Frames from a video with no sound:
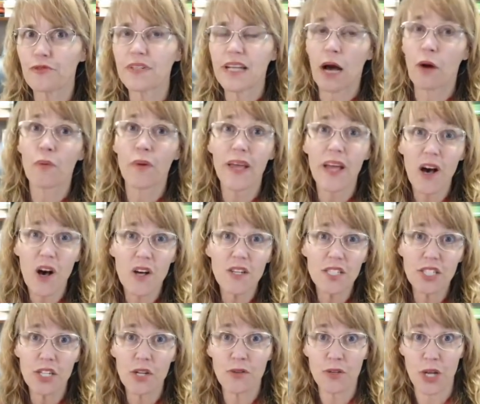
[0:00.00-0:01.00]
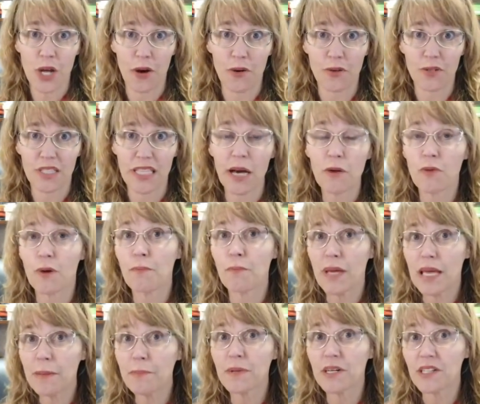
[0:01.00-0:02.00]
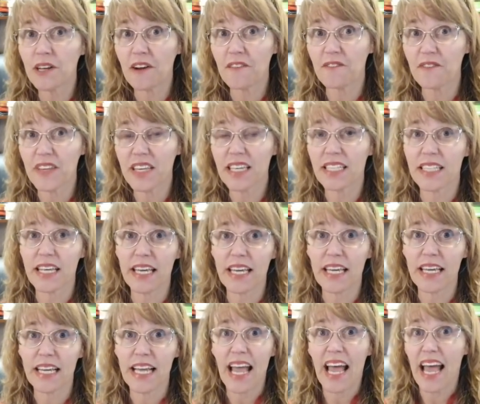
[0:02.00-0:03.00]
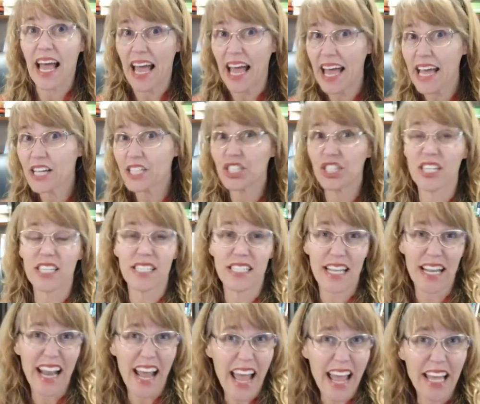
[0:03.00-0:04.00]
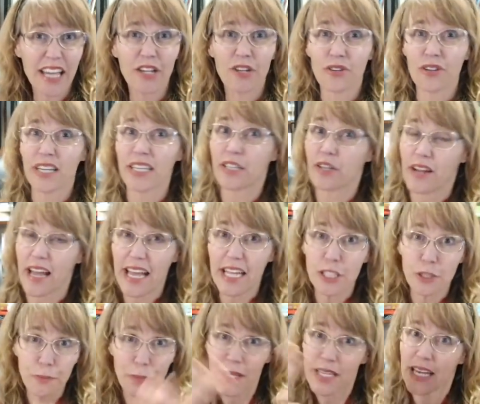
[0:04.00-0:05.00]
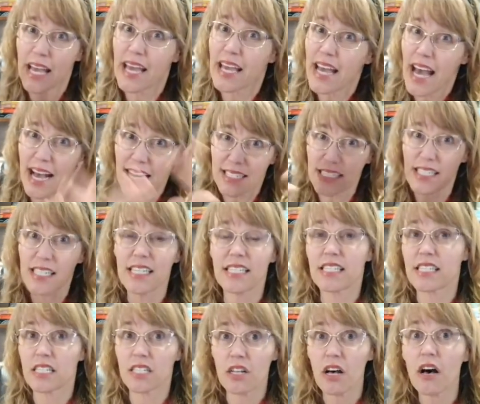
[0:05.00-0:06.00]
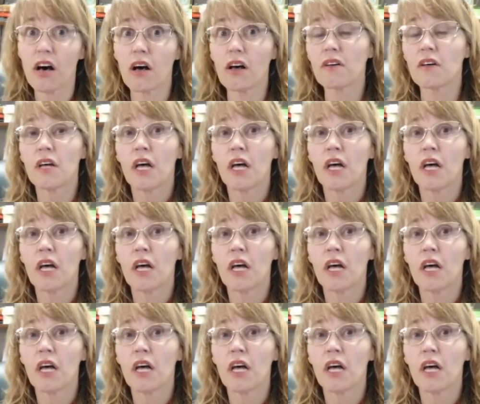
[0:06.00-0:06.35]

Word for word: Now, we also know that when people are feeling anxious and angry, their H P A axis is all